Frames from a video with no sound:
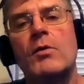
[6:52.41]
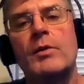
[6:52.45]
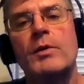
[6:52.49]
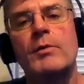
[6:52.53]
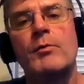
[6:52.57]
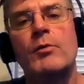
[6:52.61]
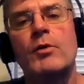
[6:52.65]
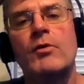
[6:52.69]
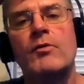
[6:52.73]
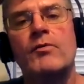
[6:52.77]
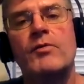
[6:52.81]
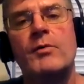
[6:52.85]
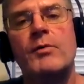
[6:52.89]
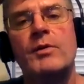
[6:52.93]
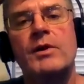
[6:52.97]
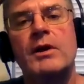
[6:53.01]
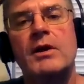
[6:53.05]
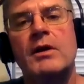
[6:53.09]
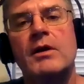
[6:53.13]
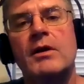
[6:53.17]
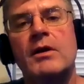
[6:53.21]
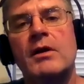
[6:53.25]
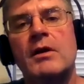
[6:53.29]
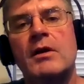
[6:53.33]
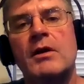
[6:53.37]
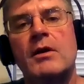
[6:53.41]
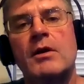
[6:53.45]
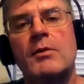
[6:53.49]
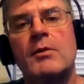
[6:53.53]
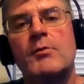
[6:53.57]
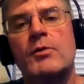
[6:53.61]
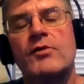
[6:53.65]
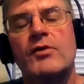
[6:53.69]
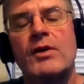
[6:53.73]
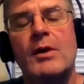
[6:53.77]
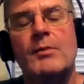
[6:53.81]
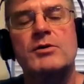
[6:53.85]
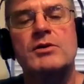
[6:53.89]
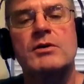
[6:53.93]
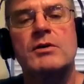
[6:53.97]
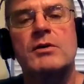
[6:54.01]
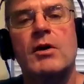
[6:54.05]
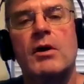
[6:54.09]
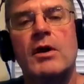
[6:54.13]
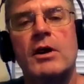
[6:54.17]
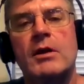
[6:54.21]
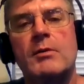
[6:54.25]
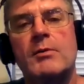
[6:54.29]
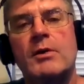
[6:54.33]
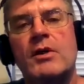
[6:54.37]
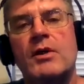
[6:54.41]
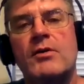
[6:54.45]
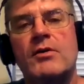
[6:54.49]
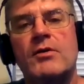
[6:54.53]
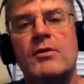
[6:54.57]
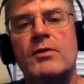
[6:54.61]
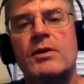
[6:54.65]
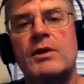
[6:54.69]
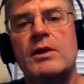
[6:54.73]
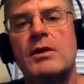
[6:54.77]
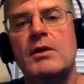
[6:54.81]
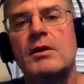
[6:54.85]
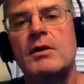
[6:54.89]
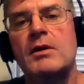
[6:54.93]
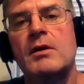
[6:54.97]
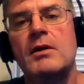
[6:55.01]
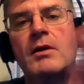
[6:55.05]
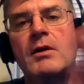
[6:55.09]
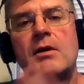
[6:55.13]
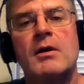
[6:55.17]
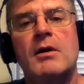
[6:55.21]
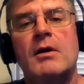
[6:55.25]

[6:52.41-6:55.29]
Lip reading: where we move from the perception argument to the